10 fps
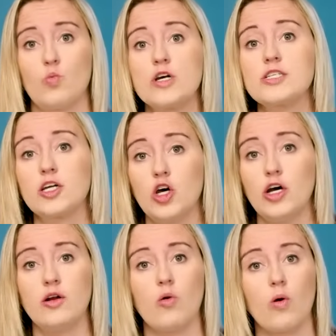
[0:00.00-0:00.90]
Was it
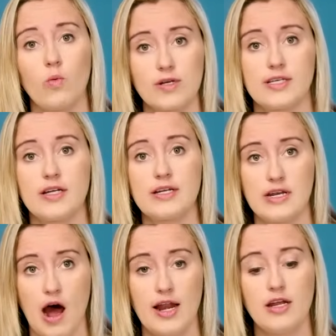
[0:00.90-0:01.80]
good or was it not?